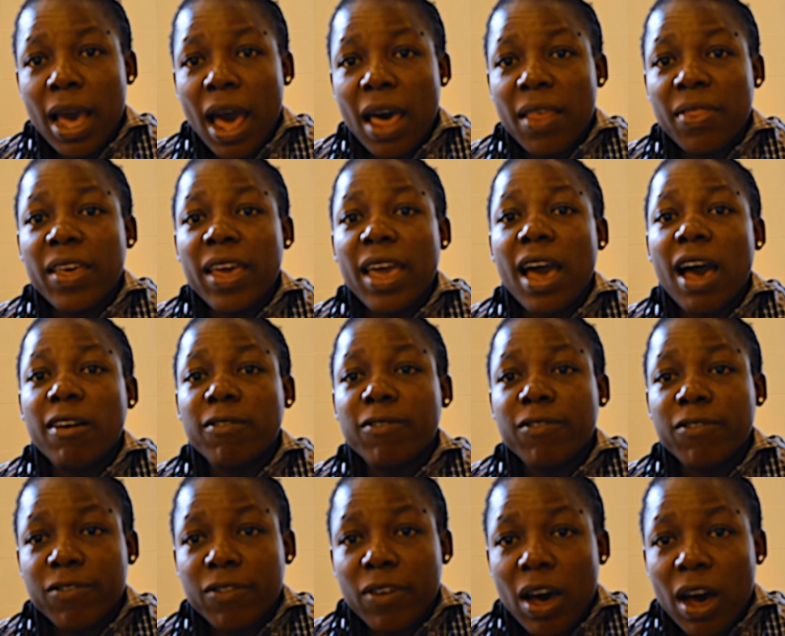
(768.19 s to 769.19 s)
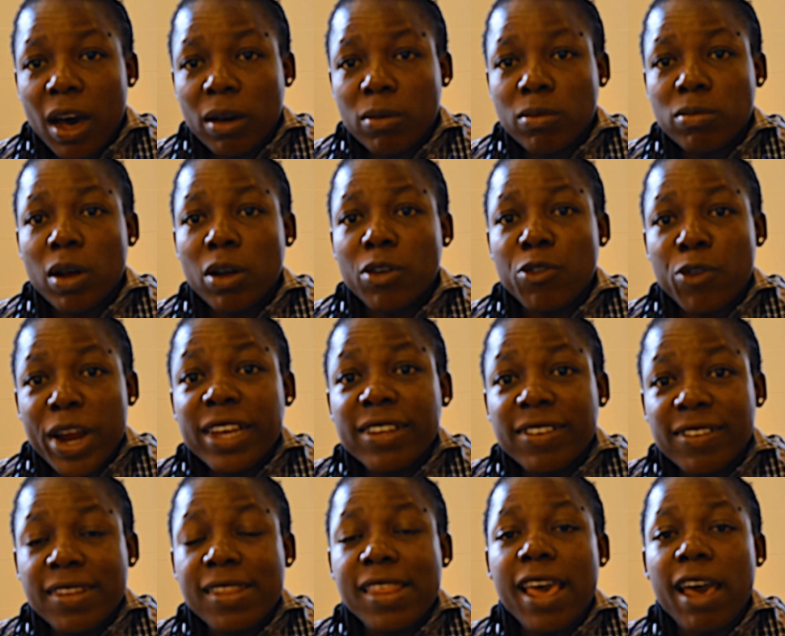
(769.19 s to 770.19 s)
and they have
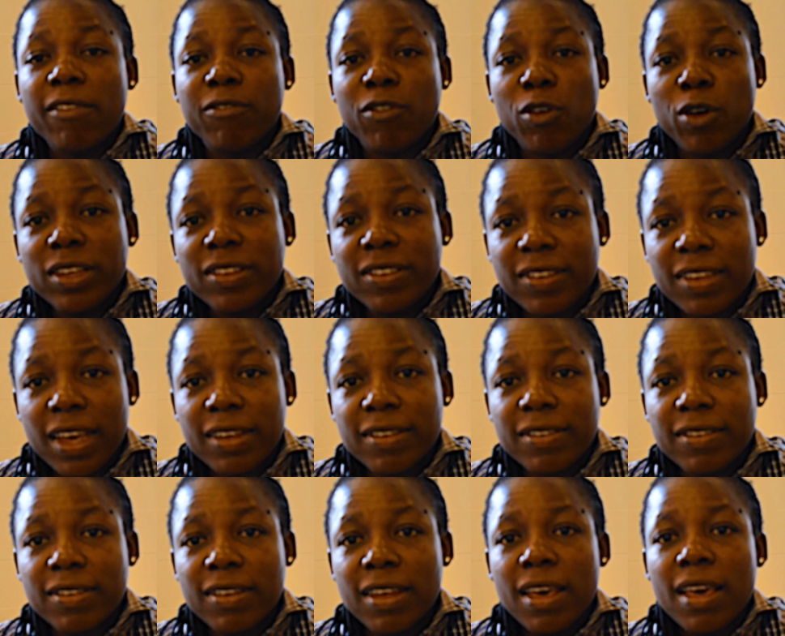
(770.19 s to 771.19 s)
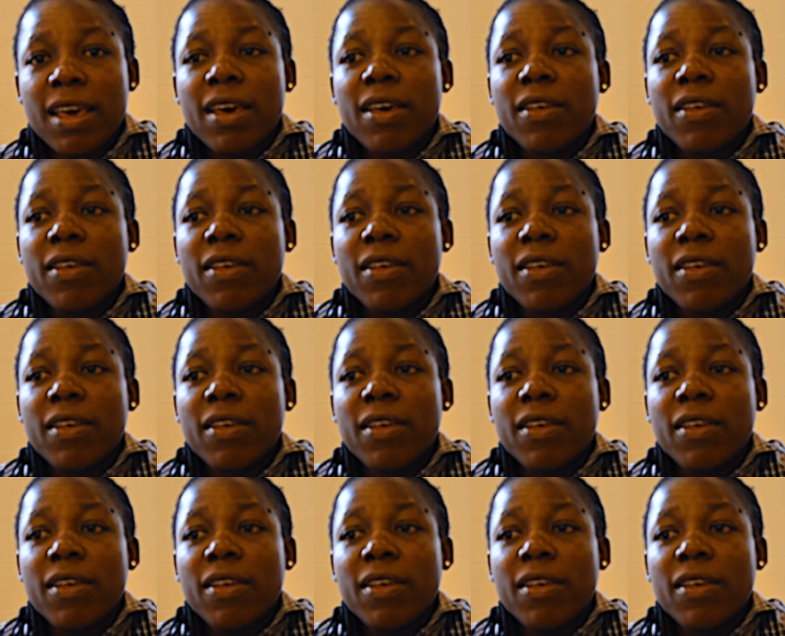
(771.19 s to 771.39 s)
raised their voices.